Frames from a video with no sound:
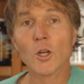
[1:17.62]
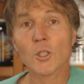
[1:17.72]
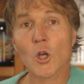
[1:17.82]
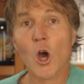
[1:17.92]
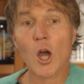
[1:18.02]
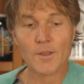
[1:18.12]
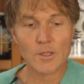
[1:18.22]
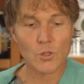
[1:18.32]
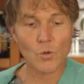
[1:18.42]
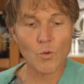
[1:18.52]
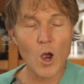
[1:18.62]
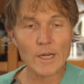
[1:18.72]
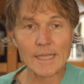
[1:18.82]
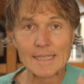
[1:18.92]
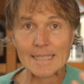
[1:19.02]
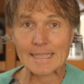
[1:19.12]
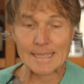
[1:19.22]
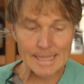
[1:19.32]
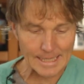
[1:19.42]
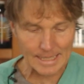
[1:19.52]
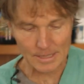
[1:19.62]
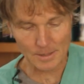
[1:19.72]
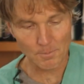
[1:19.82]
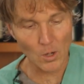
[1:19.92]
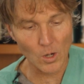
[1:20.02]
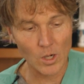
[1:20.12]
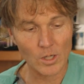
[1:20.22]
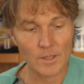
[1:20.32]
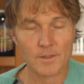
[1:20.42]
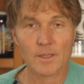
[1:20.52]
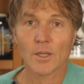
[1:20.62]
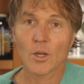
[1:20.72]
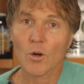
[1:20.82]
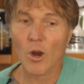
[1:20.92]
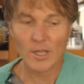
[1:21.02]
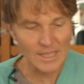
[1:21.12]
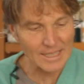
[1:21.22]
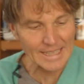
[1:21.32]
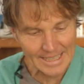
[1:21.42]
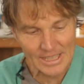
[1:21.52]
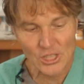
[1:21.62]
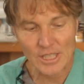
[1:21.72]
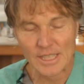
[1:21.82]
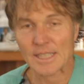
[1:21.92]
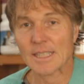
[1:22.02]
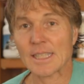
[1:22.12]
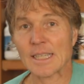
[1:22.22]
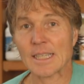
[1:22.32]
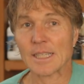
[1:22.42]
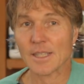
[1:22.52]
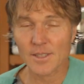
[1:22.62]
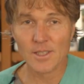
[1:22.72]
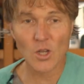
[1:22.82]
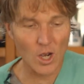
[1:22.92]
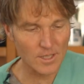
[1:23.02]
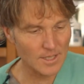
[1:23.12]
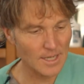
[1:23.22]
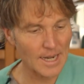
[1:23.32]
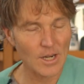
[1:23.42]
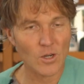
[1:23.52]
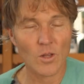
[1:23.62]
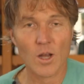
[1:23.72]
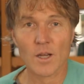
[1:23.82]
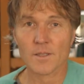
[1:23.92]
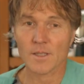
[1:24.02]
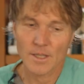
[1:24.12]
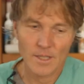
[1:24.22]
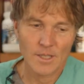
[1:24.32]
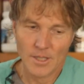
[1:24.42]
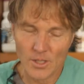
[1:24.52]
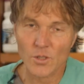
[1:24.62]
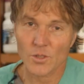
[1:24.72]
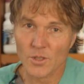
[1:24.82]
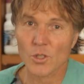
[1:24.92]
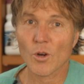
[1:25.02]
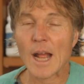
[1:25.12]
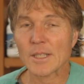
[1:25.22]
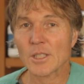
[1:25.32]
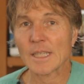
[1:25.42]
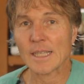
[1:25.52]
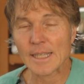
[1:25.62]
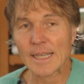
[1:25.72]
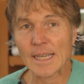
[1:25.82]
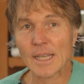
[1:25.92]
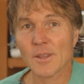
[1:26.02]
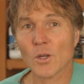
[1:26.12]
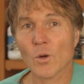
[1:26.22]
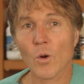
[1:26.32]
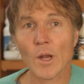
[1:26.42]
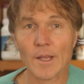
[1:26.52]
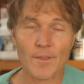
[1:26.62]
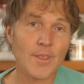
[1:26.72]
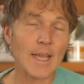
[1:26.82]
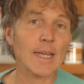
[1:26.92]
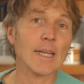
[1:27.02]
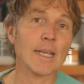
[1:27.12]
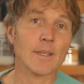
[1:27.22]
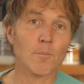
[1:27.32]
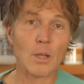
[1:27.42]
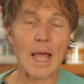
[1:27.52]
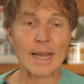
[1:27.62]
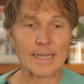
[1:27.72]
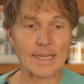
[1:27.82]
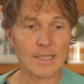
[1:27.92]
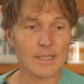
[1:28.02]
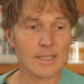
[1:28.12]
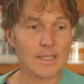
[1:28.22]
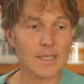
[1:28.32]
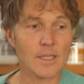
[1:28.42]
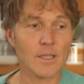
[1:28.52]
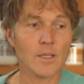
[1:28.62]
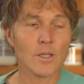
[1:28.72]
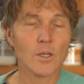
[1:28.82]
got a dog that's chronically licking his paws, chronically itching his skin, this constant hair loss, you know, scratching, licking in the groin, thickening, the blackening of the skin,